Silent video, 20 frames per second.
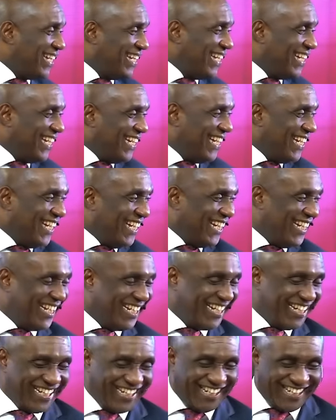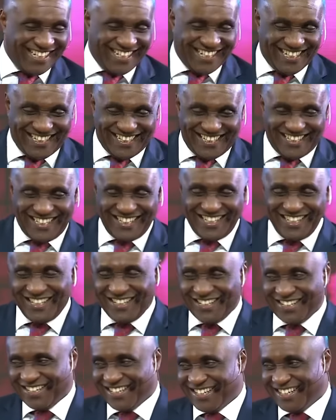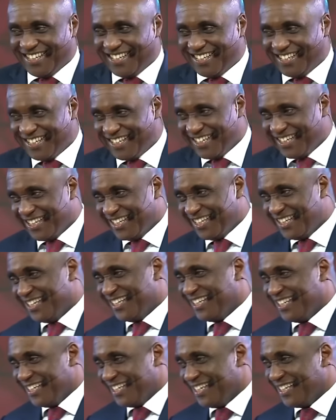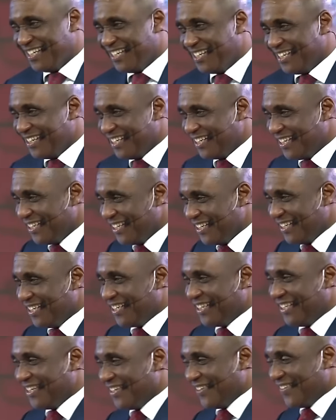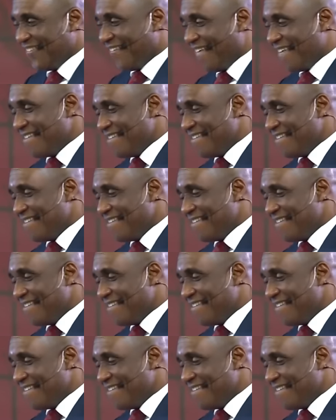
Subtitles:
[no speech]